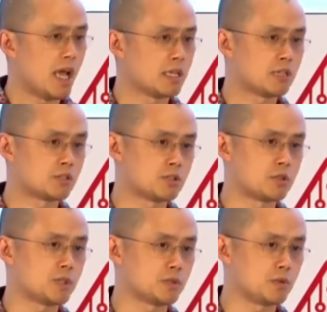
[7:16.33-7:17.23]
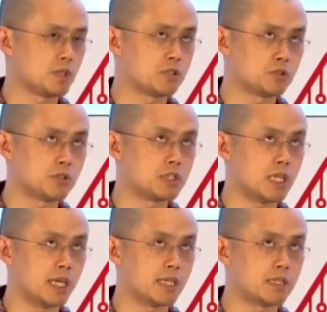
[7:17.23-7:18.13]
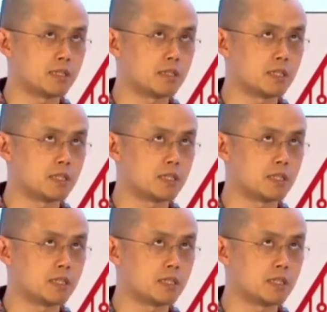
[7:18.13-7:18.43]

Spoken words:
and then as soon as I